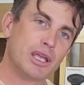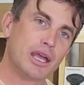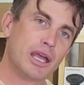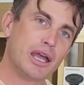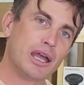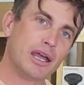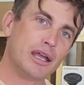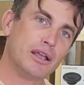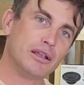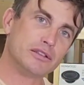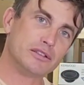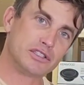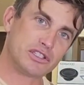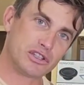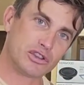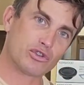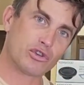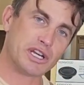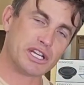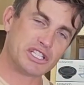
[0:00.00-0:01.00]

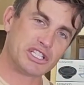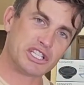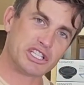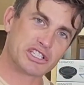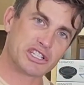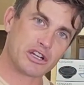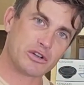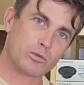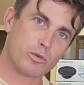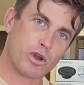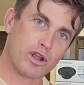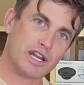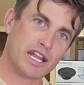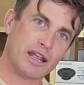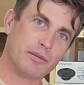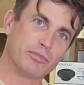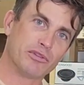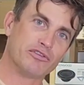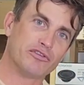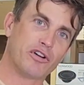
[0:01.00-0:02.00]
300 to 600 watt
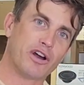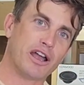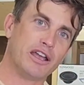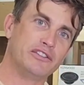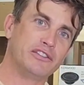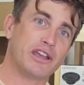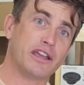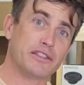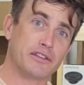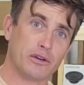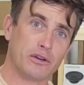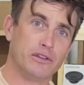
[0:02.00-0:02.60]
amplifiers out there,